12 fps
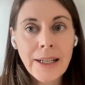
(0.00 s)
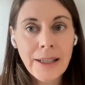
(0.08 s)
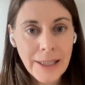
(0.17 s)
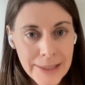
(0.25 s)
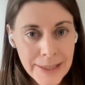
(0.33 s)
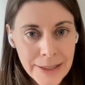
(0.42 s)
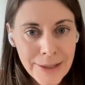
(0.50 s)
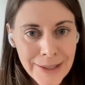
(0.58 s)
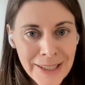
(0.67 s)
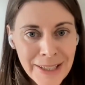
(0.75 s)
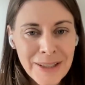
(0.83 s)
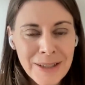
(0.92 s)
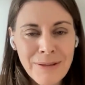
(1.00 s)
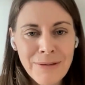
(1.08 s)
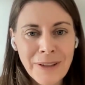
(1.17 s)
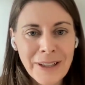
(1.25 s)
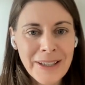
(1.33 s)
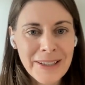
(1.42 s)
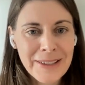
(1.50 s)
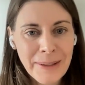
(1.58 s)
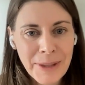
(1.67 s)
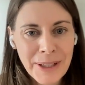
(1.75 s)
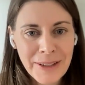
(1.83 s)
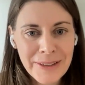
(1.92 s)
I did just see just before this
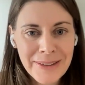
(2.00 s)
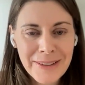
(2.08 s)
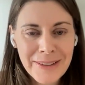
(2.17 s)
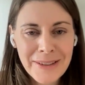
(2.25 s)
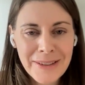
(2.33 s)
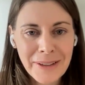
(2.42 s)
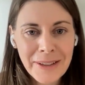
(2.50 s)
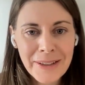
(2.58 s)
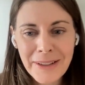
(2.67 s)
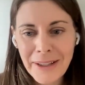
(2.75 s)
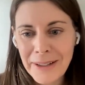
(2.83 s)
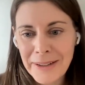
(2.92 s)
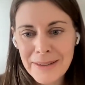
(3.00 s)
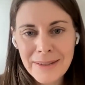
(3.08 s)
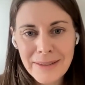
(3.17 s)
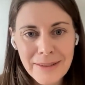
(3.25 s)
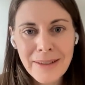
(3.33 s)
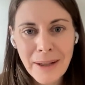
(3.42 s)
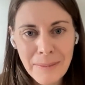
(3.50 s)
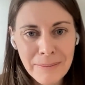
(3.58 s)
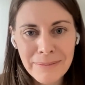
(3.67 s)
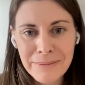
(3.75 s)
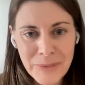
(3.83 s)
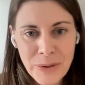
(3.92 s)
seminar started
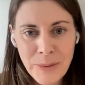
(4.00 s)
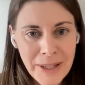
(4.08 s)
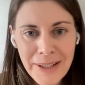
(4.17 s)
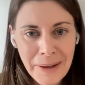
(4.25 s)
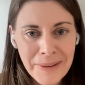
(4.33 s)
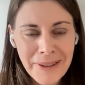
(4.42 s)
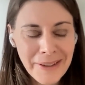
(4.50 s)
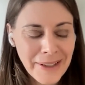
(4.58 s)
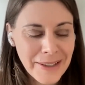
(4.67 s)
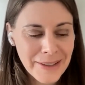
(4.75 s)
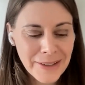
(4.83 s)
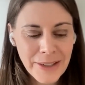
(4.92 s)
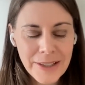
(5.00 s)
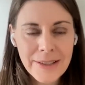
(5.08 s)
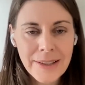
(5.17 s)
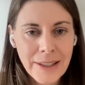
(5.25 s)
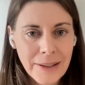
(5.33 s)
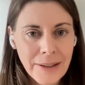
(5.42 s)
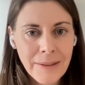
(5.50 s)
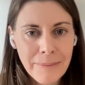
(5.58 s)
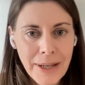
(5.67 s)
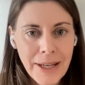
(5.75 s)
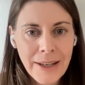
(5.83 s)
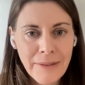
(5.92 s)
some tweet out there that suggested that there
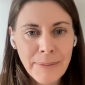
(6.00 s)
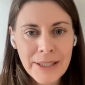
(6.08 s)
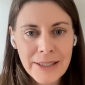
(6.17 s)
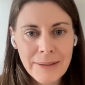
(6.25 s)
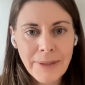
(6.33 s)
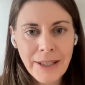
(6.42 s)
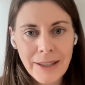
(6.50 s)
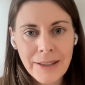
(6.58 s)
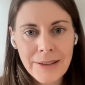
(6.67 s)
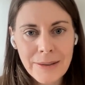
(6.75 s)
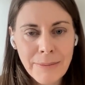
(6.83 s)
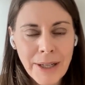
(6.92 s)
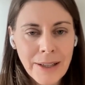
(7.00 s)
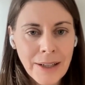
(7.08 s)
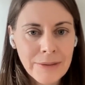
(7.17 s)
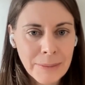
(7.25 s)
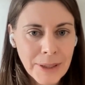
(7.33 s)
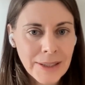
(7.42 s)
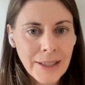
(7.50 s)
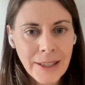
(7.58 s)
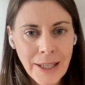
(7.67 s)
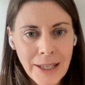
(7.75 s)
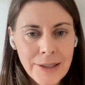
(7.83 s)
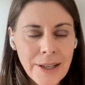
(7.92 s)
may have been some recognition by the government
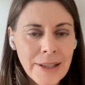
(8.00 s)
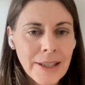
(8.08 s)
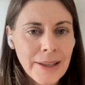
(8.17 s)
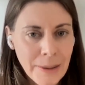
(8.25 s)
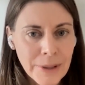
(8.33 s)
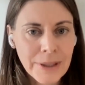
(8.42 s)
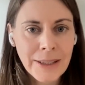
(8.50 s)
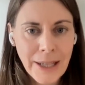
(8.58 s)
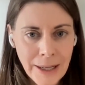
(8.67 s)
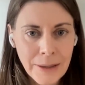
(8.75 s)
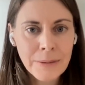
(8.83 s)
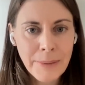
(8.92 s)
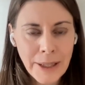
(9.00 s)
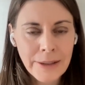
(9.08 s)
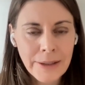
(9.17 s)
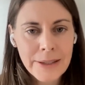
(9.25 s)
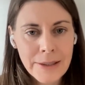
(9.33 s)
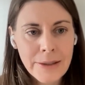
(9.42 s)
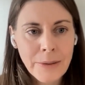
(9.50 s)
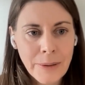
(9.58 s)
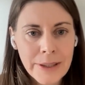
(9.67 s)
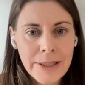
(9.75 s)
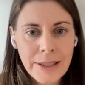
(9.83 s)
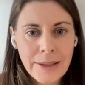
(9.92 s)
and HA that they would allow parents to
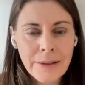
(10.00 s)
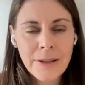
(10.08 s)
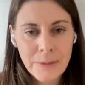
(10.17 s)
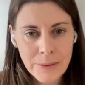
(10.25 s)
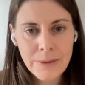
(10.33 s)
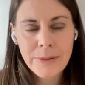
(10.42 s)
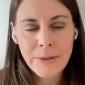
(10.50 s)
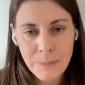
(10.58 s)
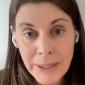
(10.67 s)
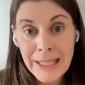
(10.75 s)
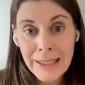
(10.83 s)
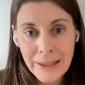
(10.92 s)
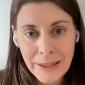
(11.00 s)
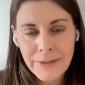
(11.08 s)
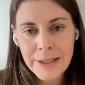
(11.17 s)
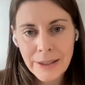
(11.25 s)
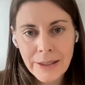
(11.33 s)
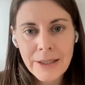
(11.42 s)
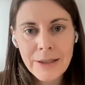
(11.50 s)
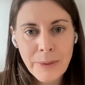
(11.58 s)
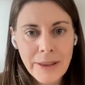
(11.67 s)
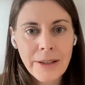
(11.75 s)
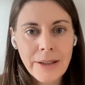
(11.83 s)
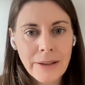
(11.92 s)
quarantine to be in the facilities
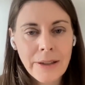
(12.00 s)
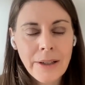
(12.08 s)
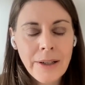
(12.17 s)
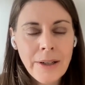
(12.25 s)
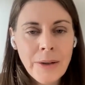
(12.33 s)
with their